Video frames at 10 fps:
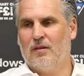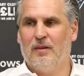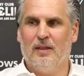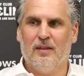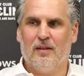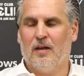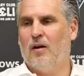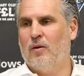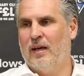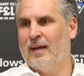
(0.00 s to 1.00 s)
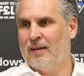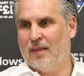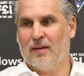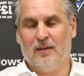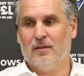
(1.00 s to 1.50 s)

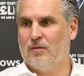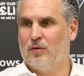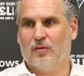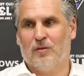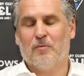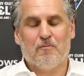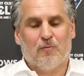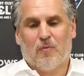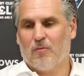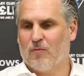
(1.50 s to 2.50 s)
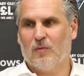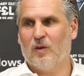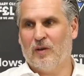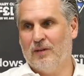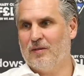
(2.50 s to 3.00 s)
the interview. So,
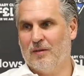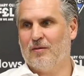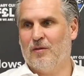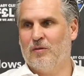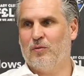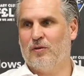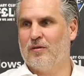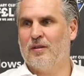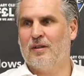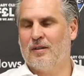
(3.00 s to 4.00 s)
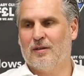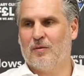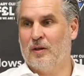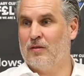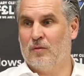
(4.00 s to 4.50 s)
great person, and
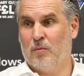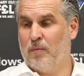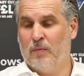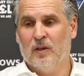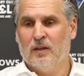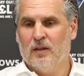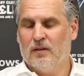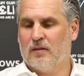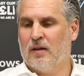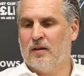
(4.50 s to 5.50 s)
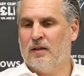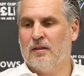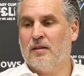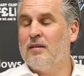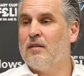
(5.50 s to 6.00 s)

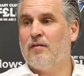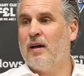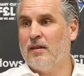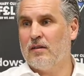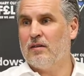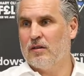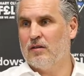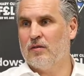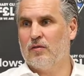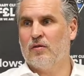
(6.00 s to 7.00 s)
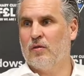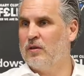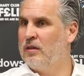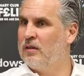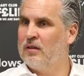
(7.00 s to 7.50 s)
and he's a fighter. You have to know
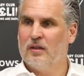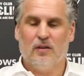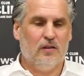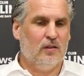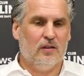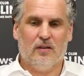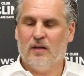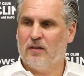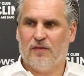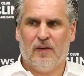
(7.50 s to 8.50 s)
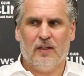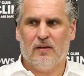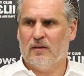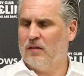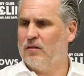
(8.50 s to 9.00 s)
he has fight
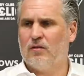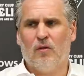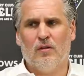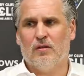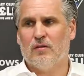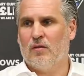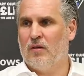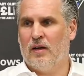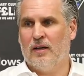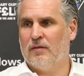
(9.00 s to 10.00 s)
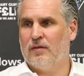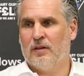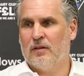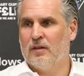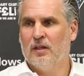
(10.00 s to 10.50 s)
his whole life,
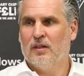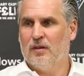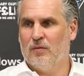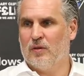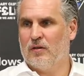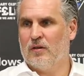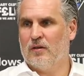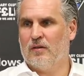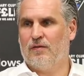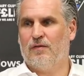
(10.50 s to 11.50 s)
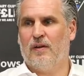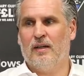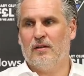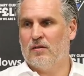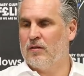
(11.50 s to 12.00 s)
and he was a
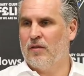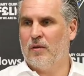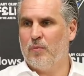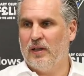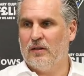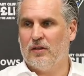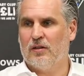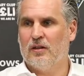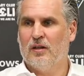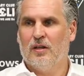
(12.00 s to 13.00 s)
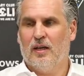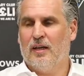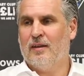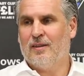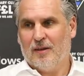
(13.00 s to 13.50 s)
fighter on the pitch,
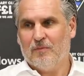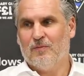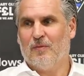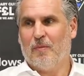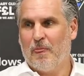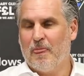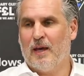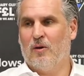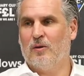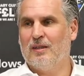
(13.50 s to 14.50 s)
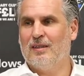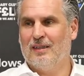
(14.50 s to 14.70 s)
and now